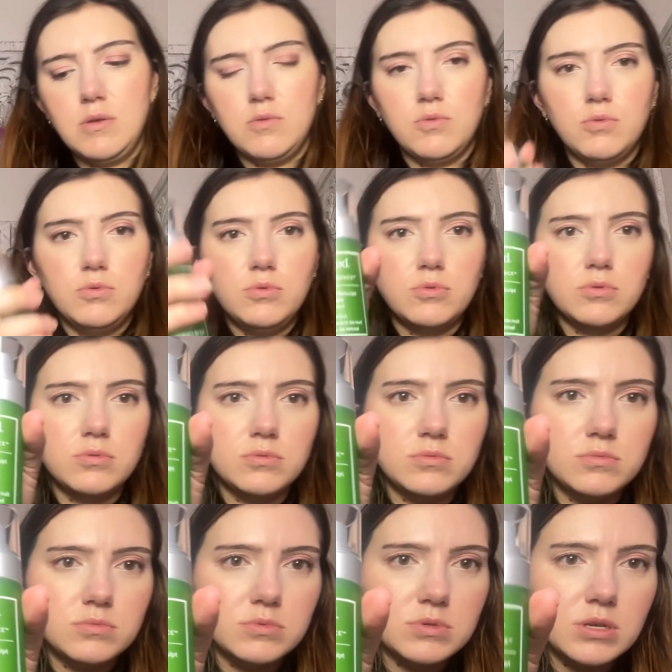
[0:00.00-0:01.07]
Ooh,
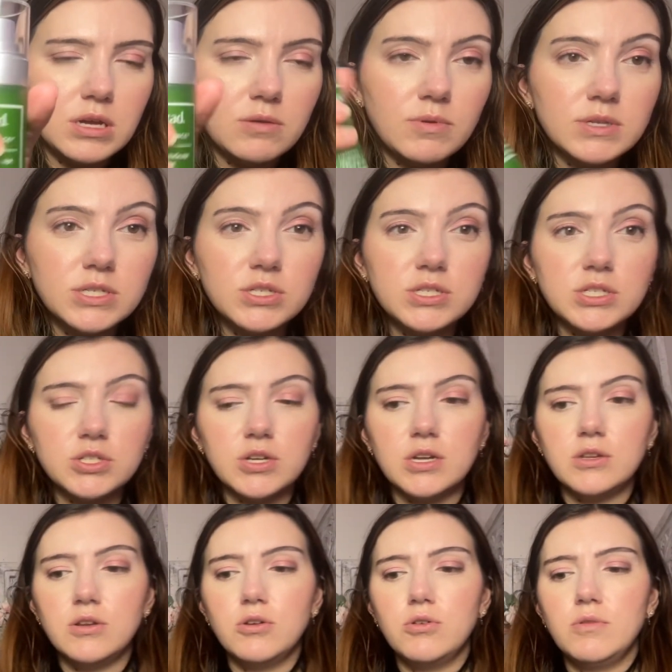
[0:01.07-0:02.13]
I was using
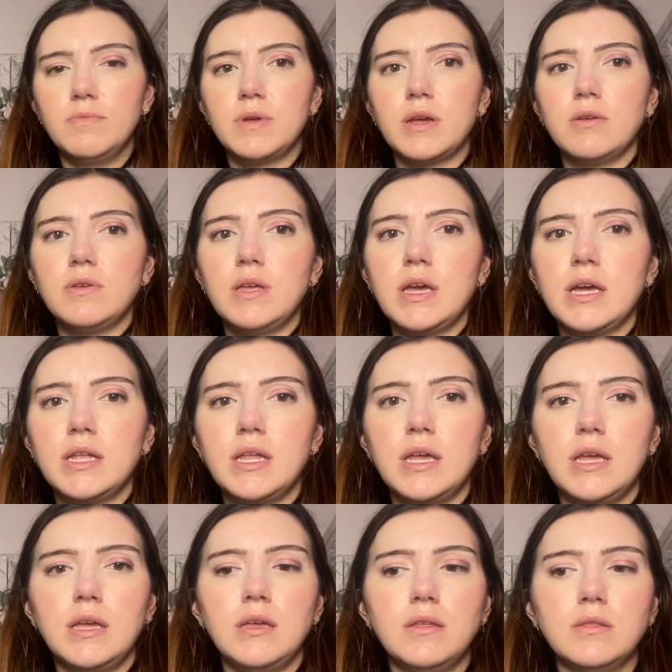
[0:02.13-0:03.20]
tretinoin, but I only had
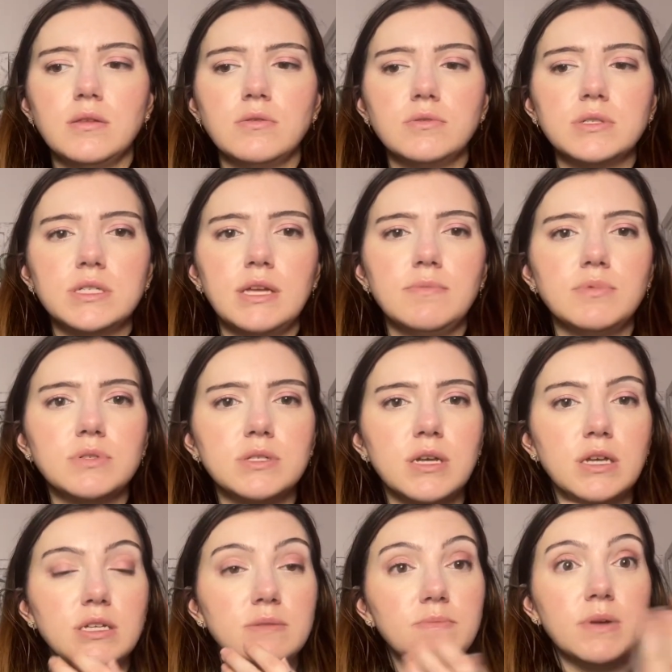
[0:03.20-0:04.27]
a little sample
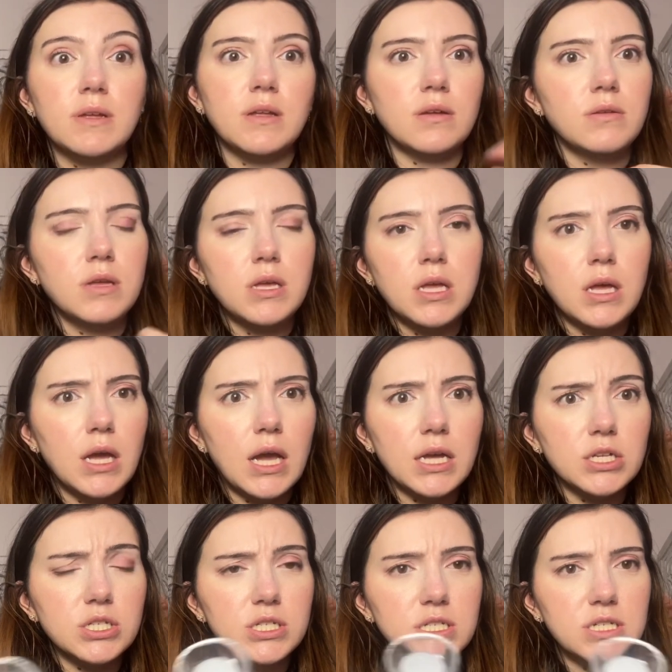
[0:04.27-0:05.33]
size, but I
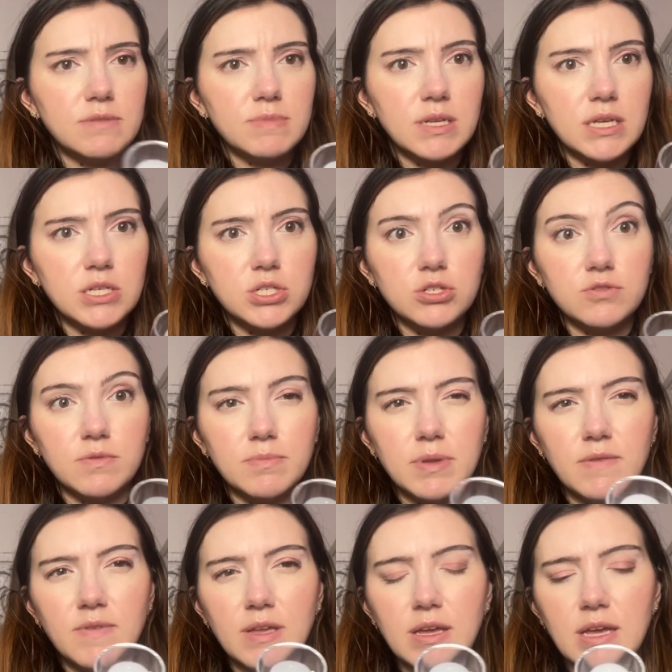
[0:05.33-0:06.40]
actually didn't have any issues with it, but
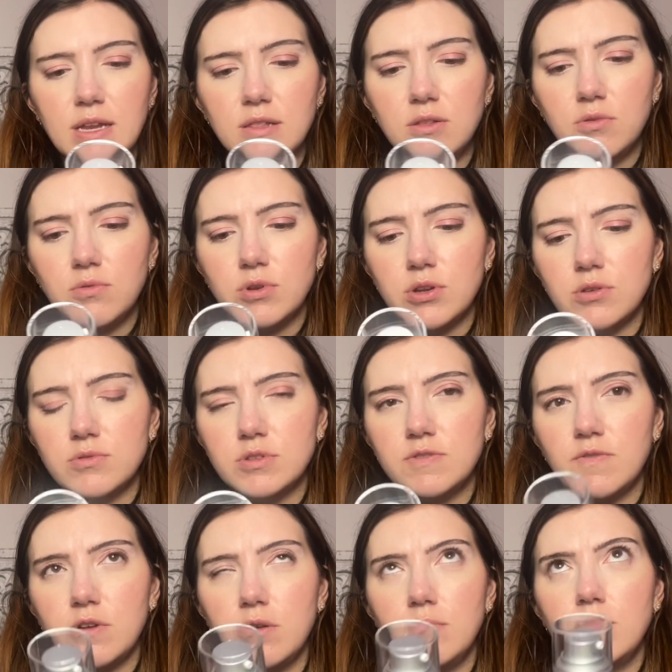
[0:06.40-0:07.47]
I think I had a lower dose
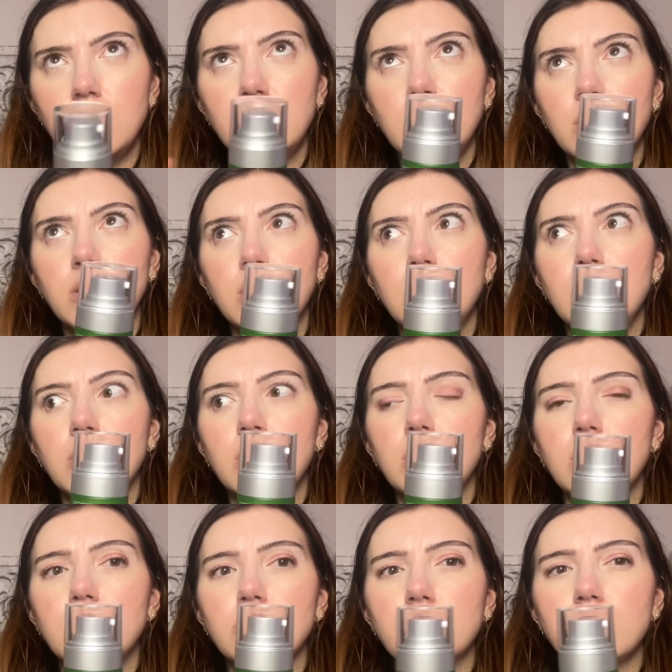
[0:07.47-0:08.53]
from
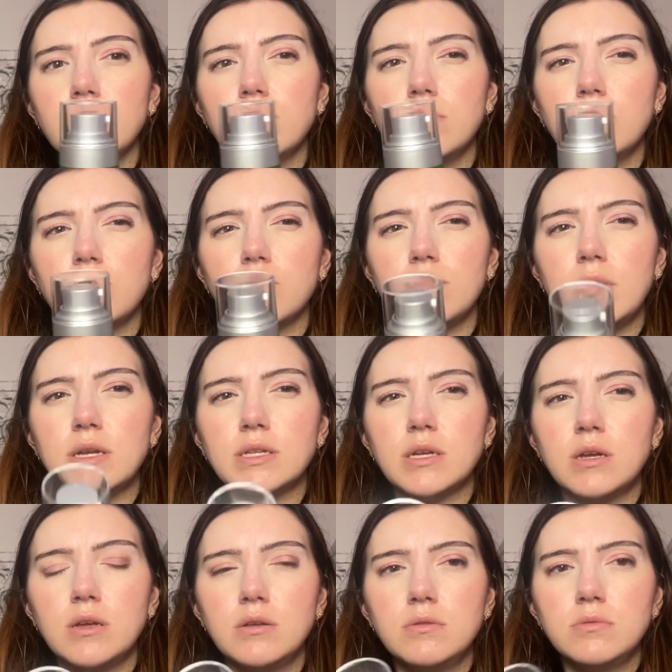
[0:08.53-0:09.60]

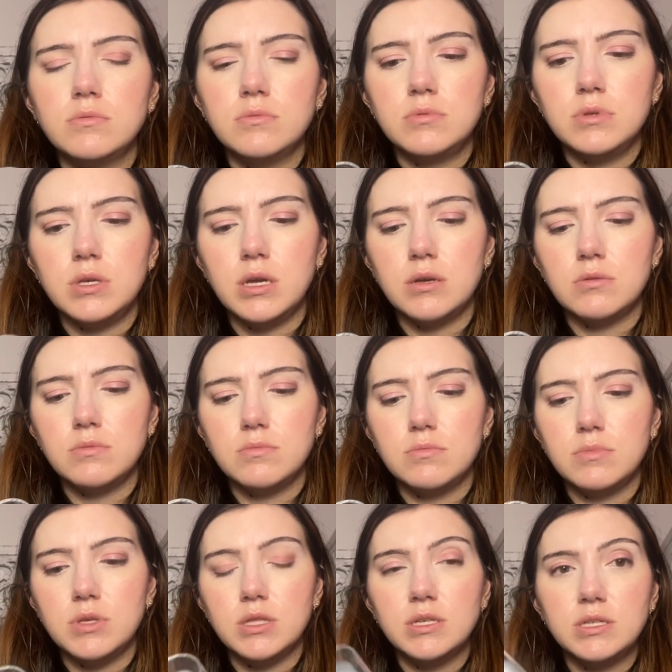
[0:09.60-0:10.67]
Dermatica. Yeah,
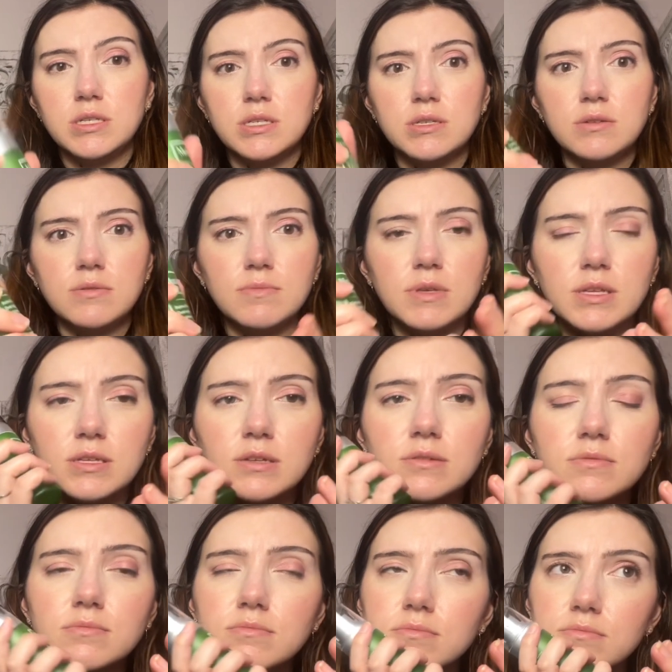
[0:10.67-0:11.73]
but this is, I think it's,
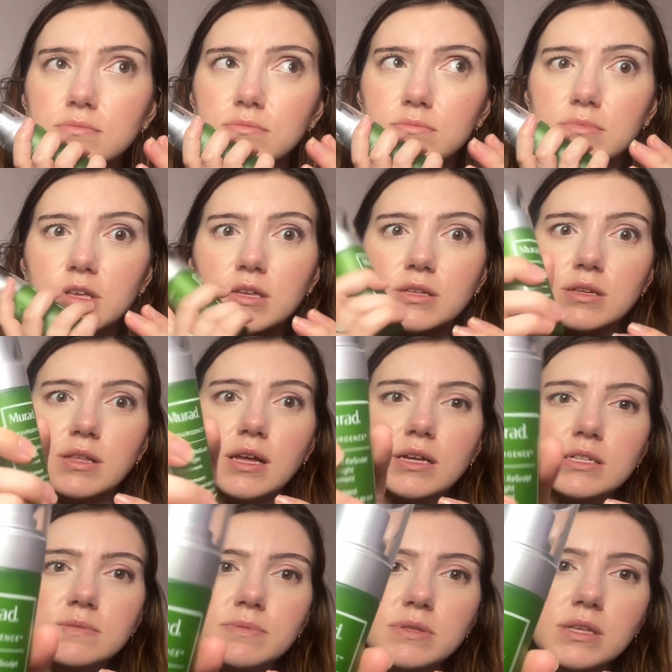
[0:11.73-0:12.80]
yeah, it's
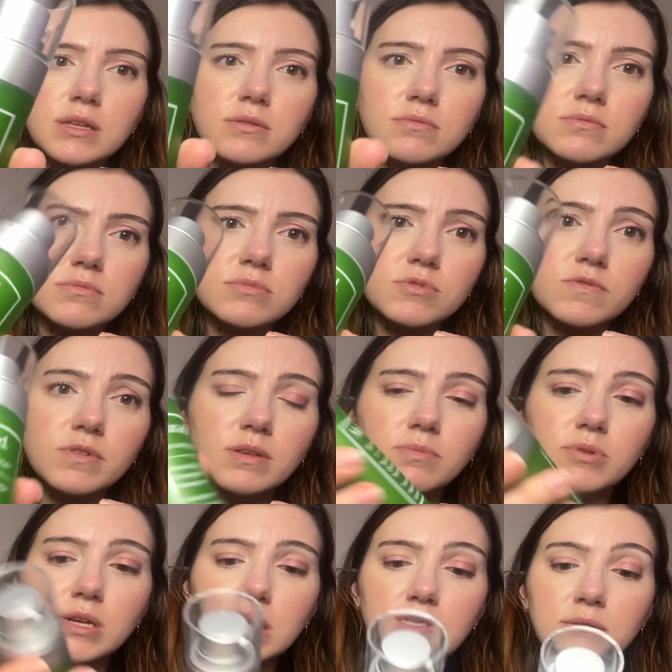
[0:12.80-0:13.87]
glass, but like, it's really
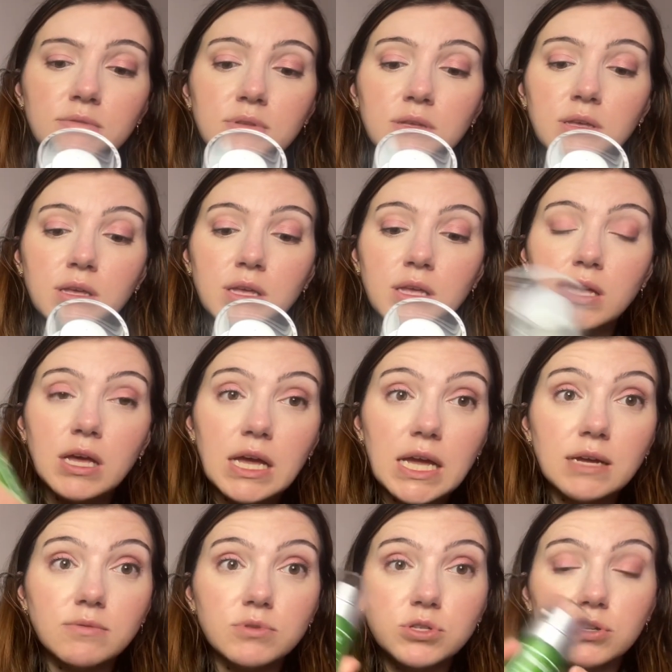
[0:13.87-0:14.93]
pretty.
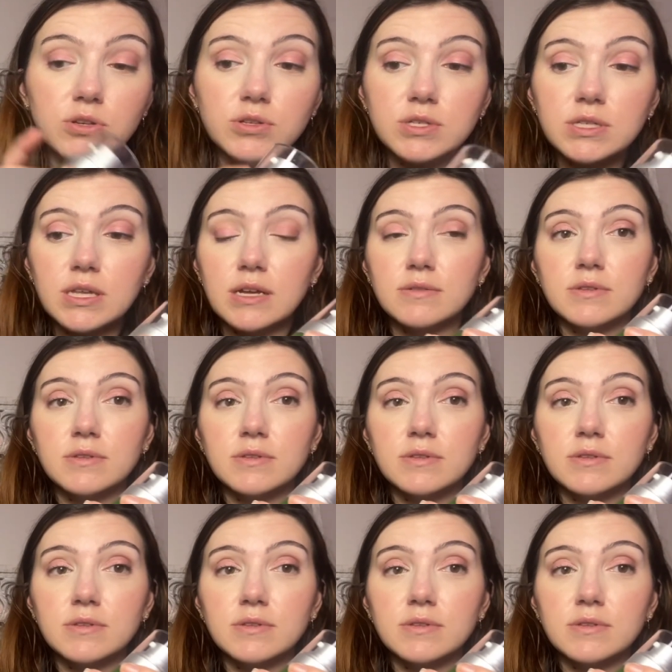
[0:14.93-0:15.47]
I will start using that.